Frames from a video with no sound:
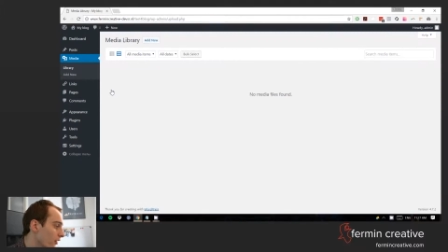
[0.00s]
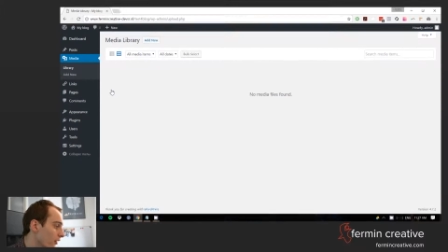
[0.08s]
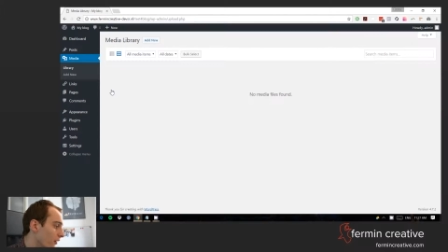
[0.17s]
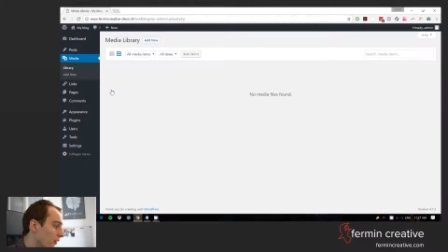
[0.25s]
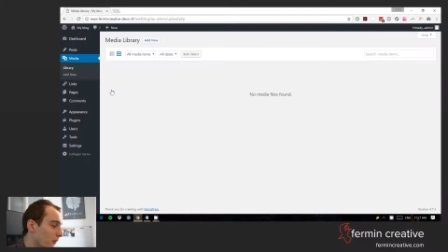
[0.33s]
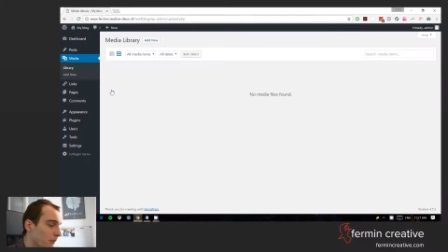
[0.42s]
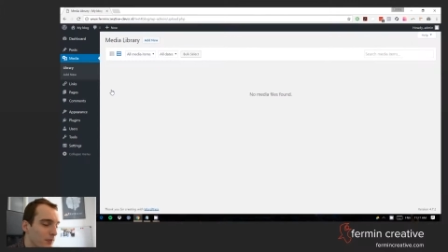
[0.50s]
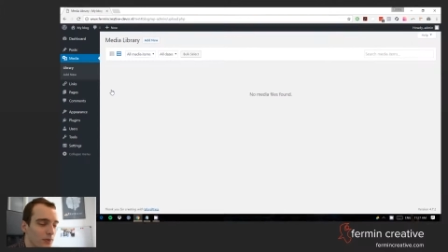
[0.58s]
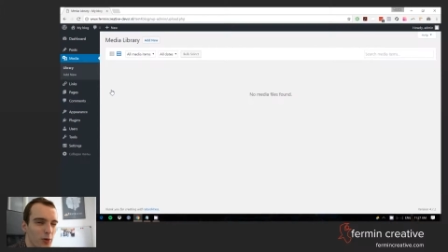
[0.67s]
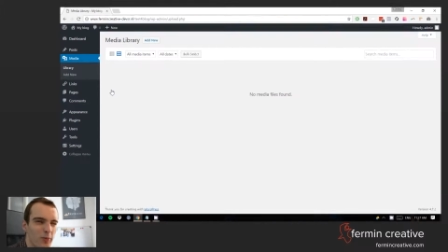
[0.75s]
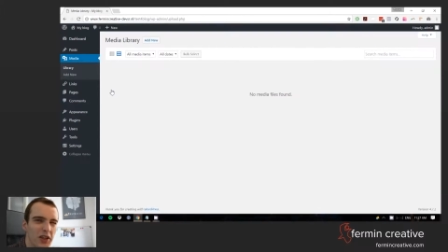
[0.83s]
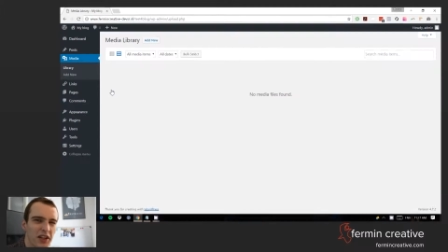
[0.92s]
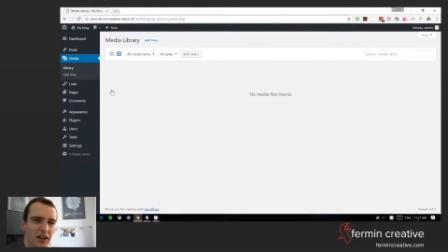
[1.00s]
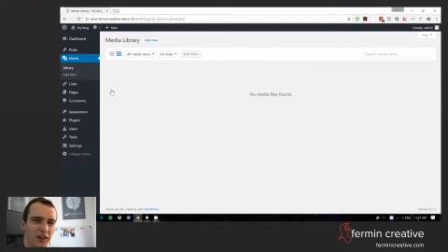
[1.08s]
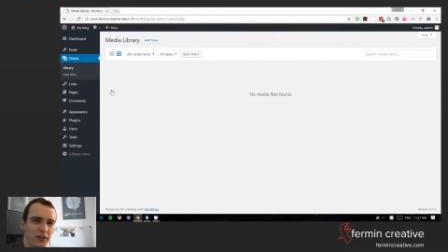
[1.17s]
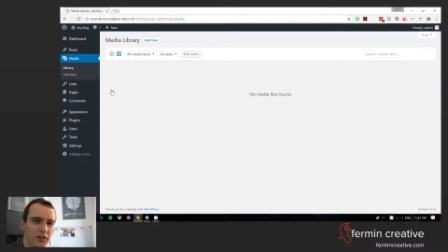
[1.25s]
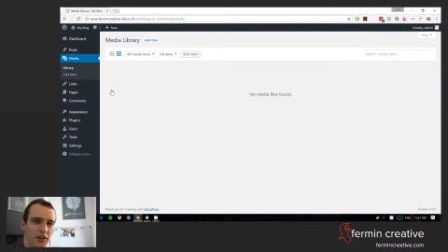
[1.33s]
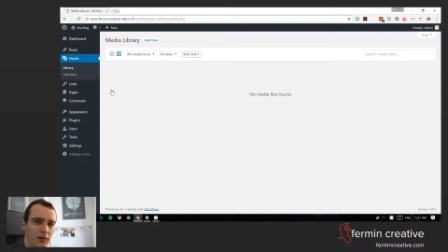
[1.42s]
The
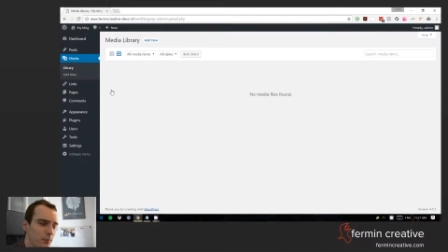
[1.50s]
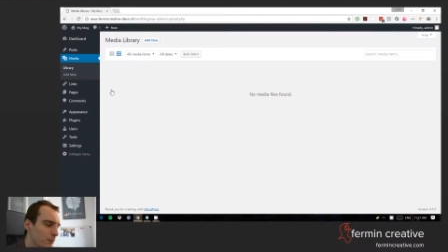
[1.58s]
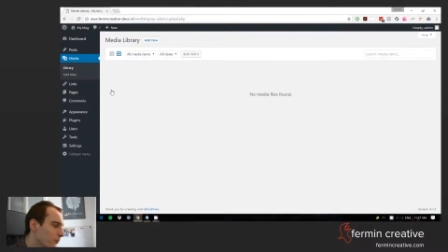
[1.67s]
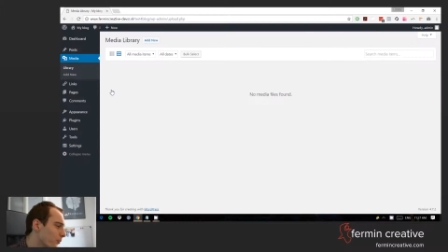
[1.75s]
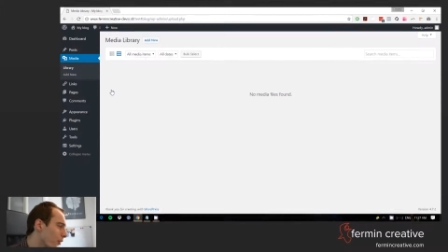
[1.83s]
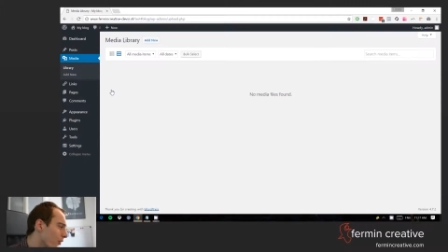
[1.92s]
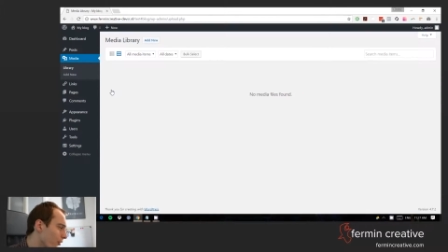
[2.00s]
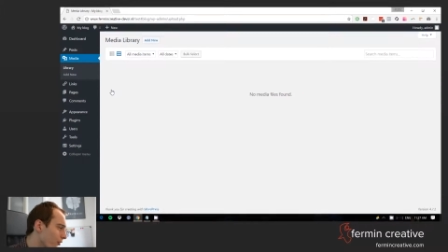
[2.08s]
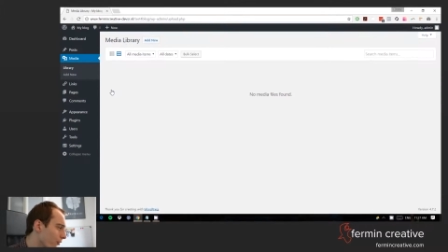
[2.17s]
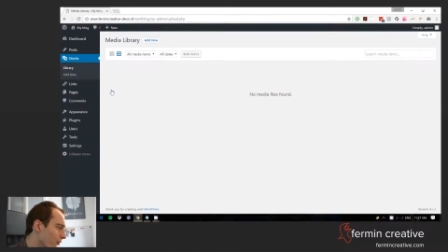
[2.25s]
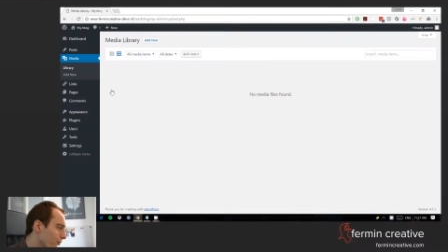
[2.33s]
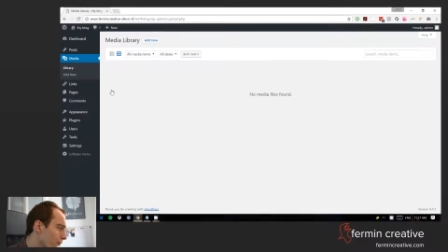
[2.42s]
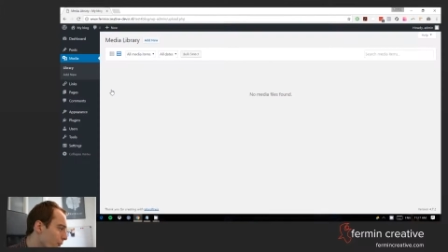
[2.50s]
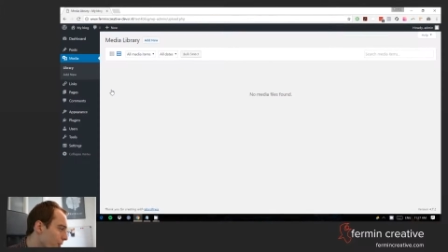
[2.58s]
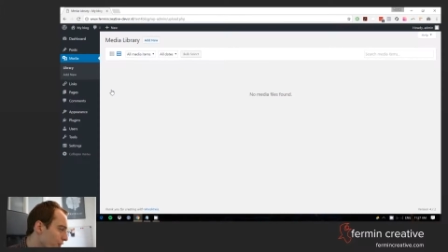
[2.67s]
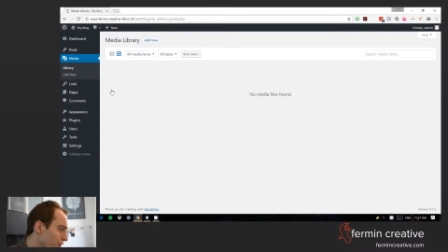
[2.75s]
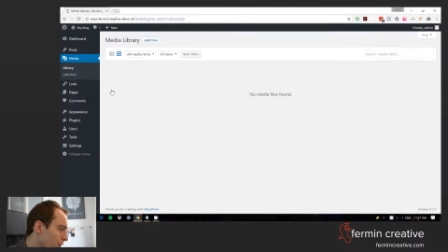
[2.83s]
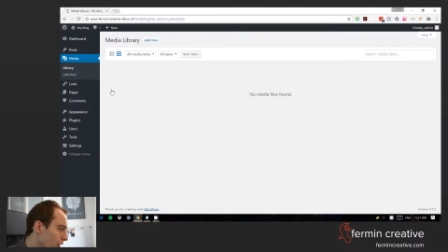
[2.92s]
media part of
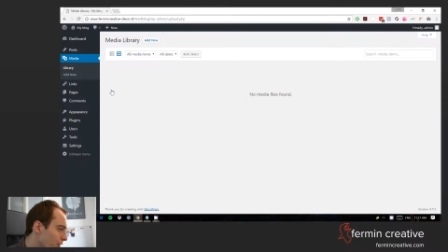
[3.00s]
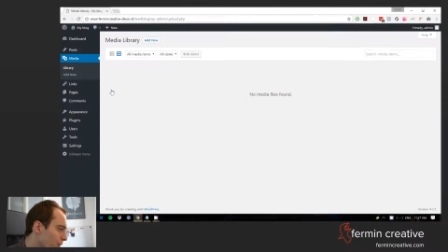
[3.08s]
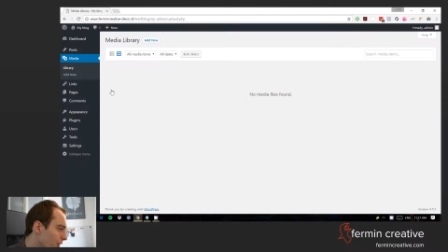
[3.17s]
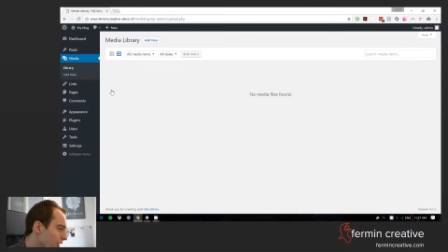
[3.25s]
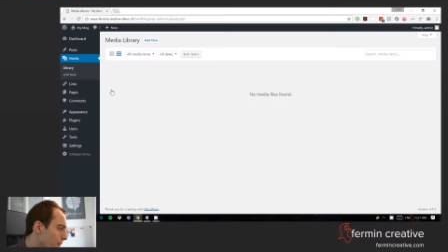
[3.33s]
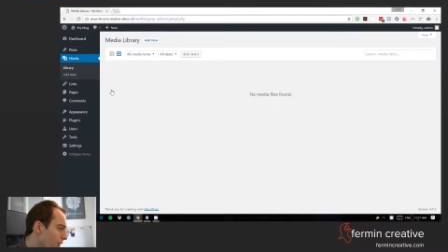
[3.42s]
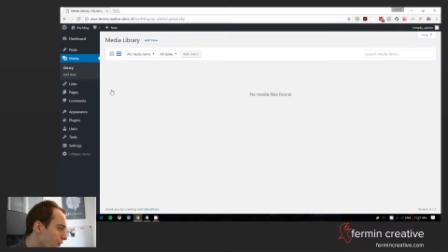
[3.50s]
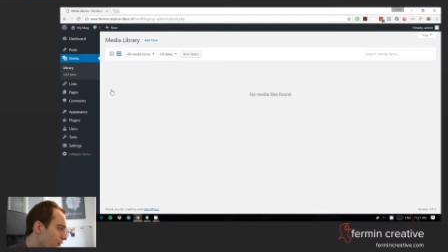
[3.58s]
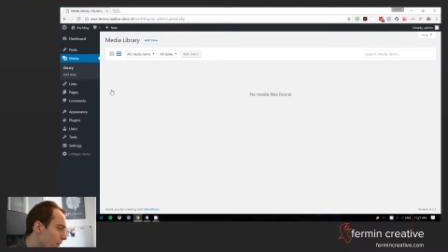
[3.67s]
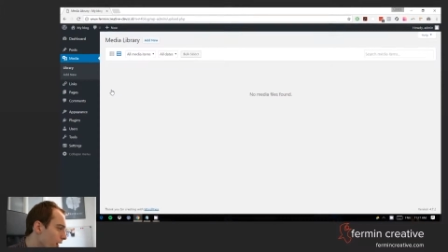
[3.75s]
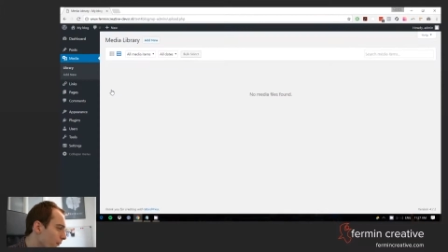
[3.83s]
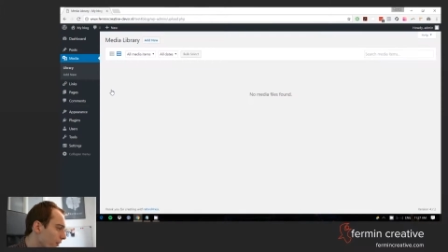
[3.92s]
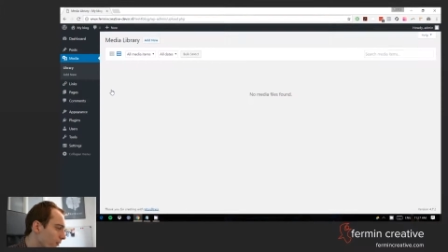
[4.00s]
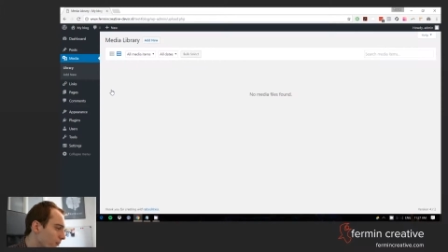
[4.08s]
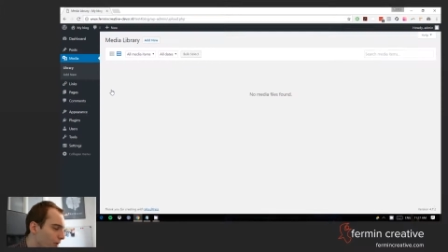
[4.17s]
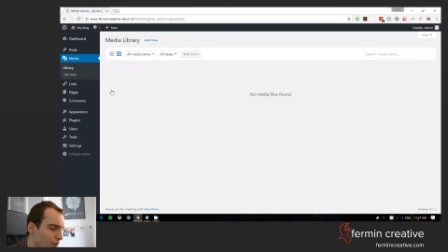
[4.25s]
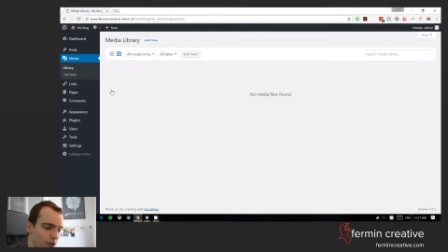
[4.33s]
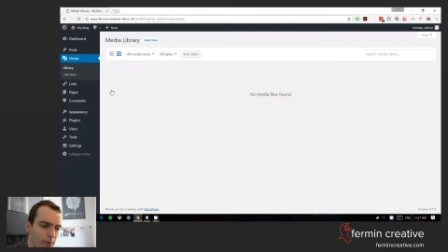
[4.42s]
WordPress is one of the weak points in my
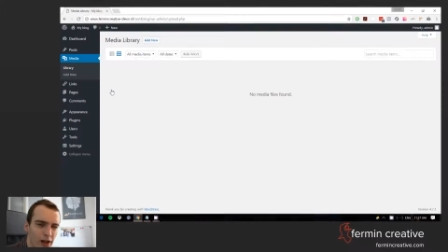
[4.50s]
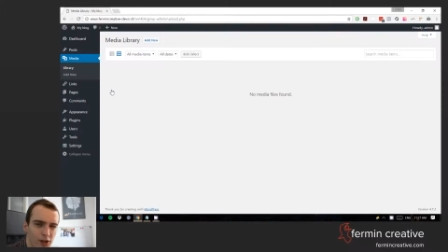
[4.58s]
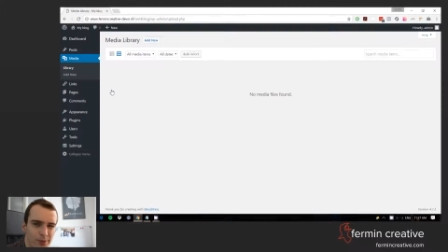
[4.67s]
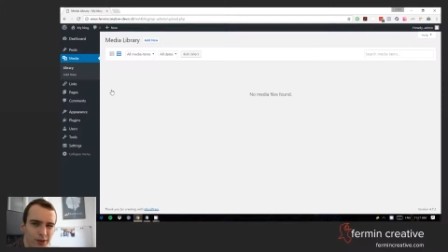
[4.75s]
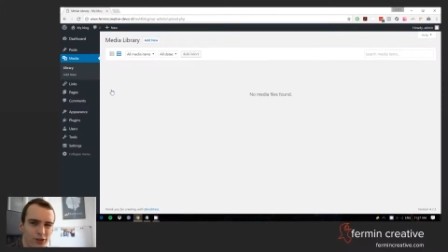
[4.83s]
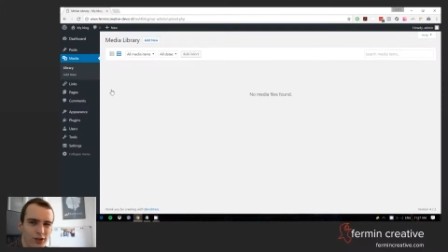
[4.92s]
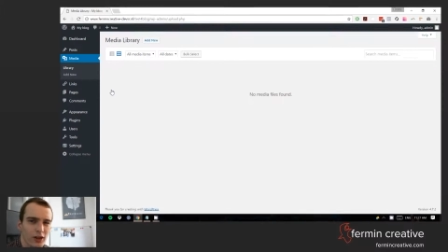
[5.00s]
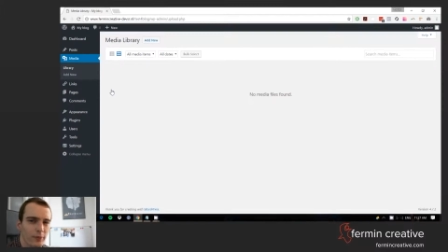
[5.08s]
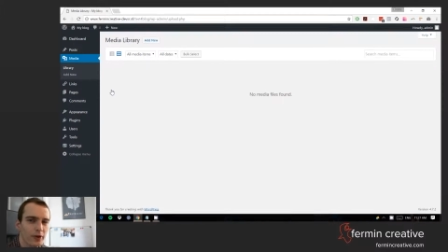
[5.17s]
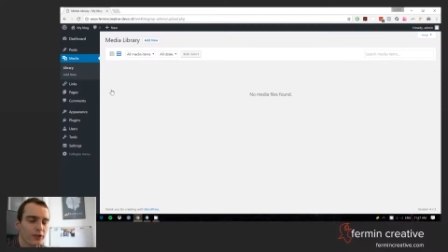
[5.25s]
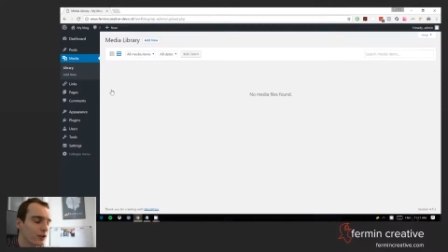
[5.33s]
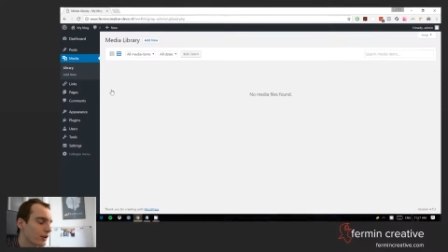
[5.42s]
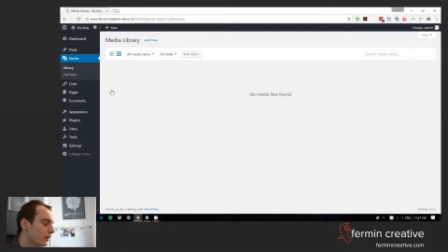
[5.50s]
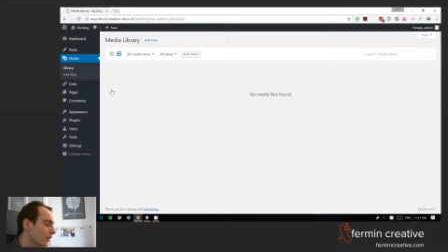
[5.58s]
opinion, because the management is a little bit